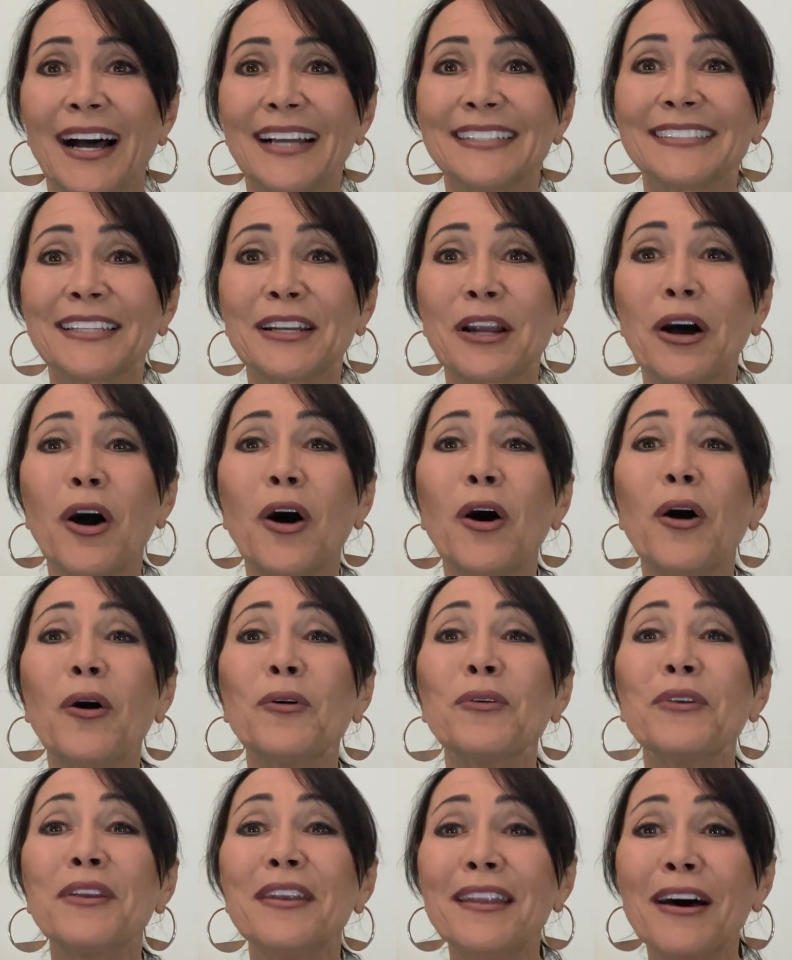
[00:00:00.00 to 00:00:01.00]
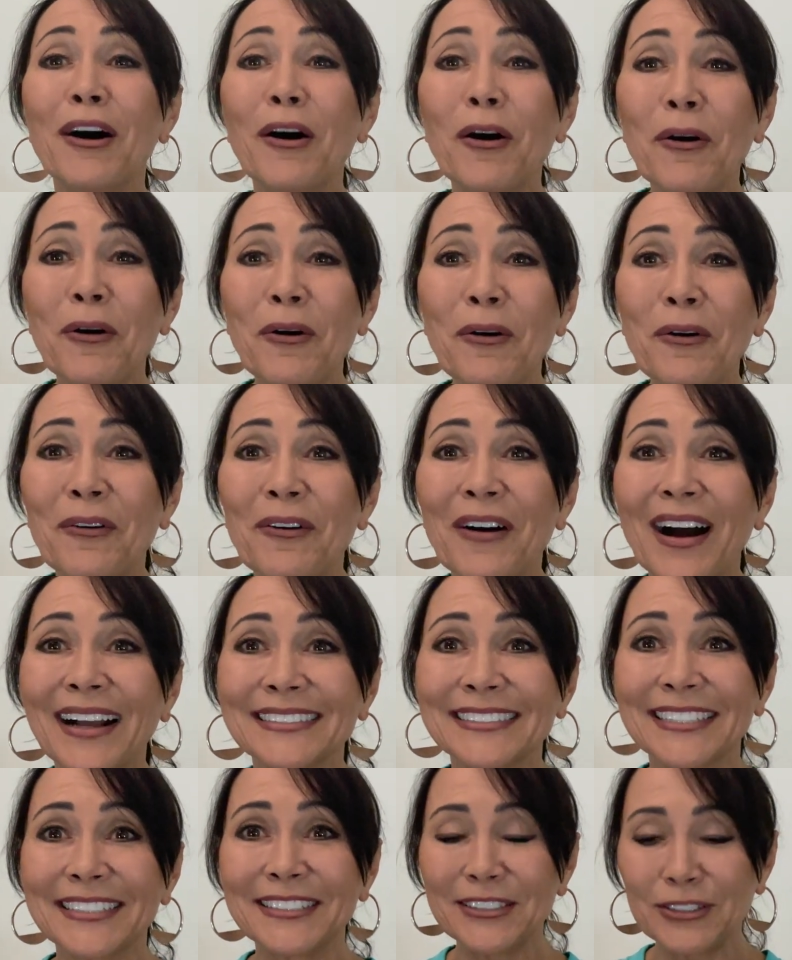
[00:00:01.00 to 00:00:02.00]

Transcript: I said, "Oh no!" I said,